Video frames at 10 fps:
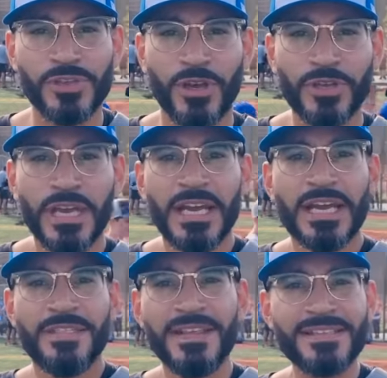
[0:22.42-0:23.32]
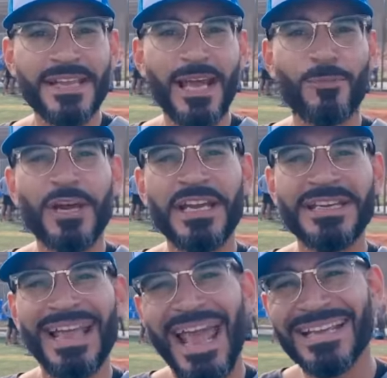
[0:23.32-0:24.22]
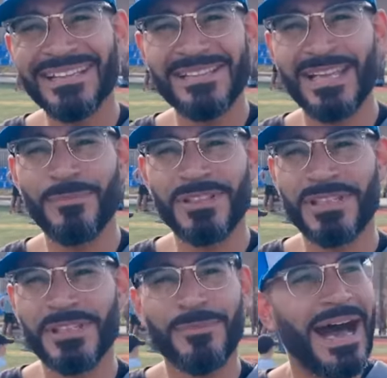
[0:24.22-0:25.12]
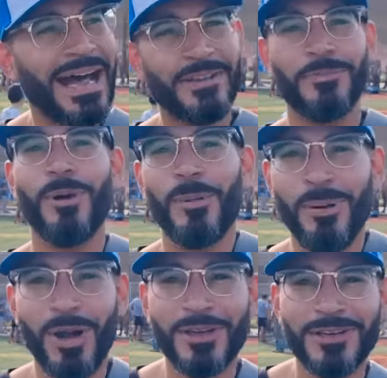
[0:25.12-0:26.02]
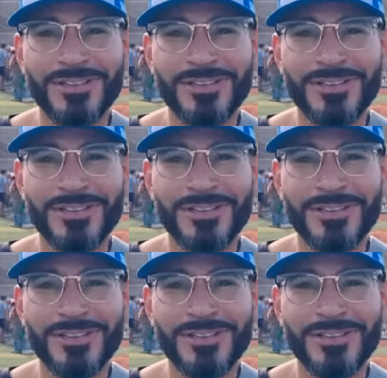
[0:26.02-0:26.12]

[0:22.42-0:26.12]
So this time we're hitting anti-Semitism out of the ballpark.